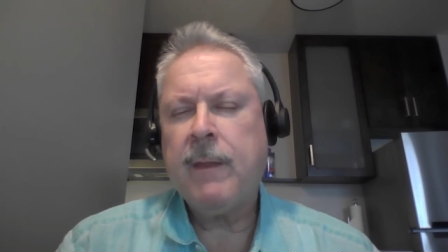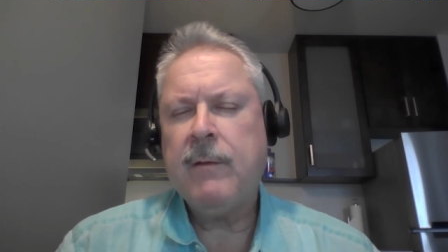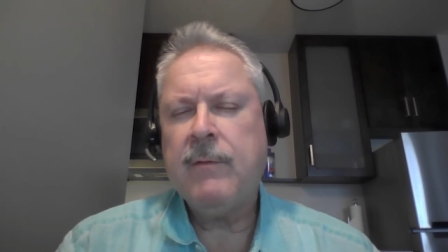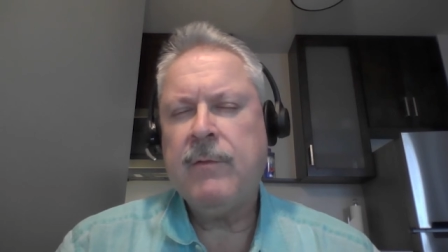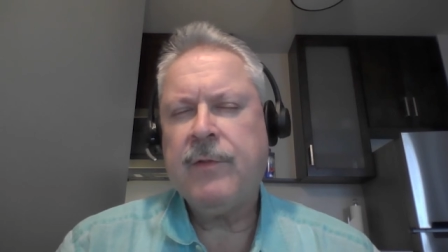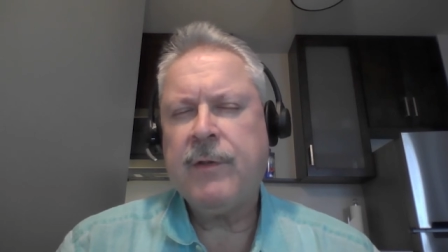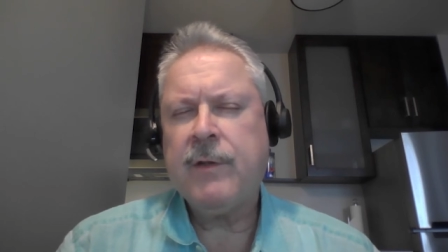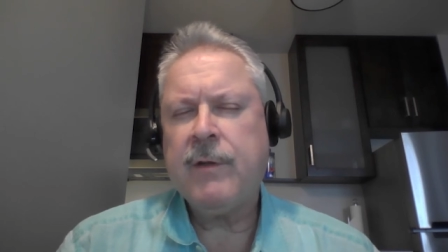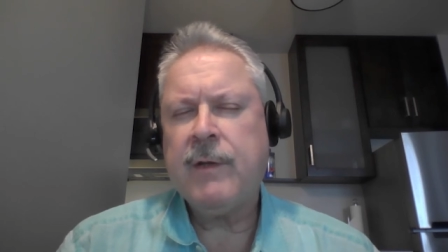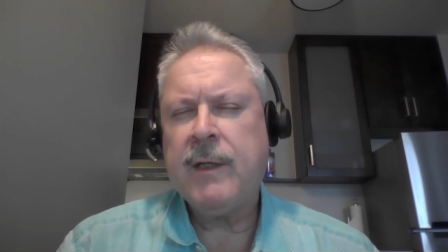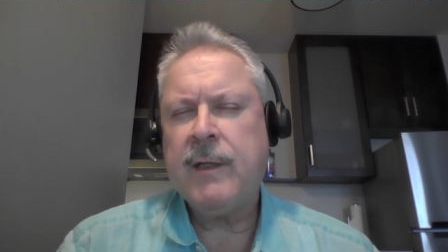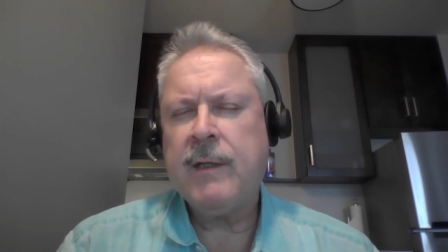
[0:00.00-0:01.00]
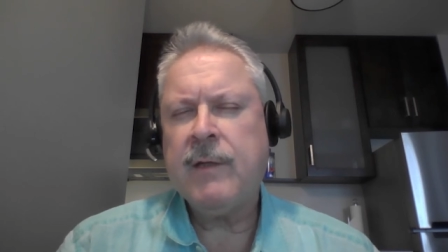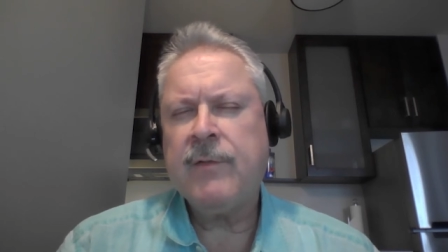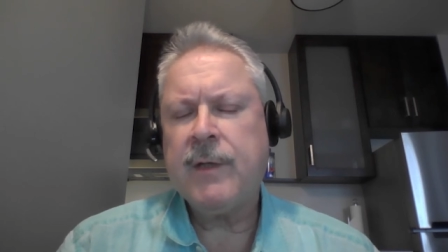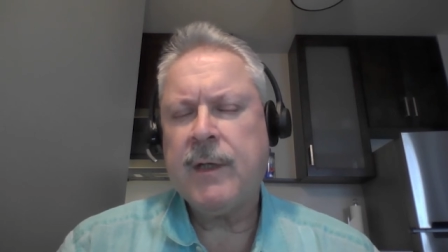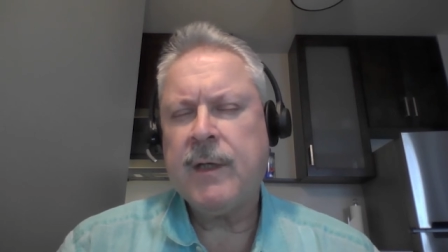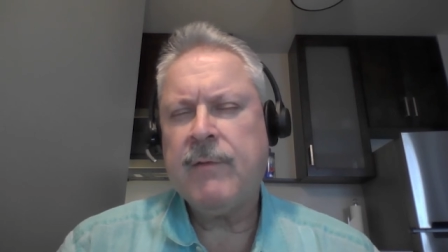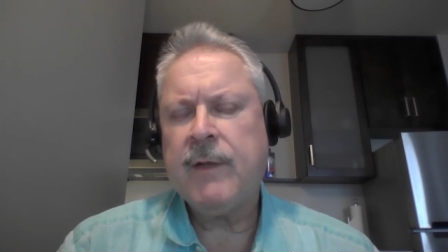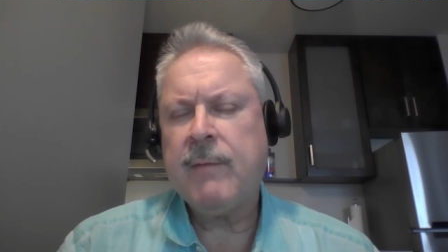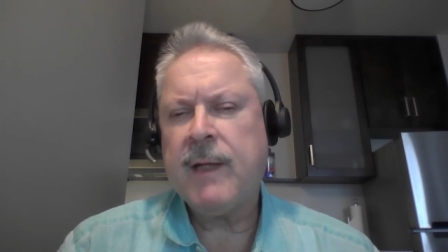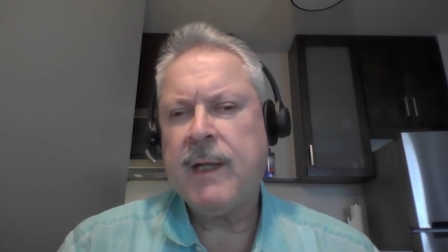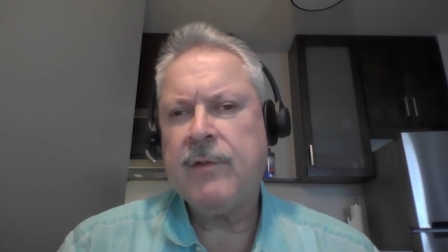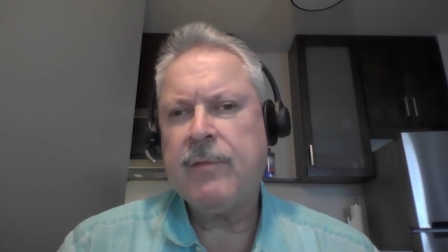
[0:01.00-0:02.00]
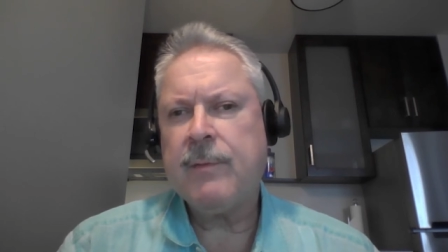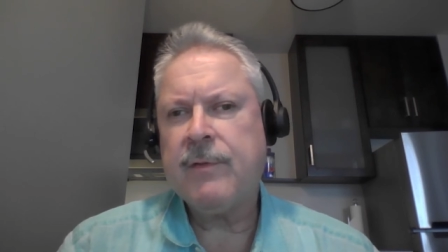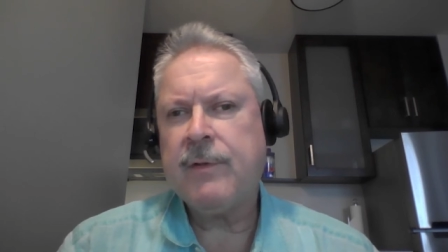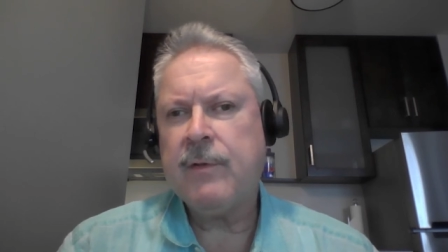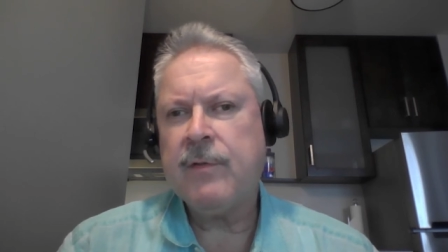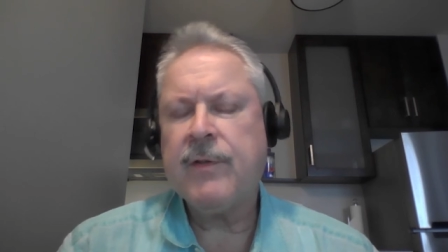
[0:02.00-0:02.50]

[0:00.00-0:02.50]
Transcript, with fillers: security incident and event management solution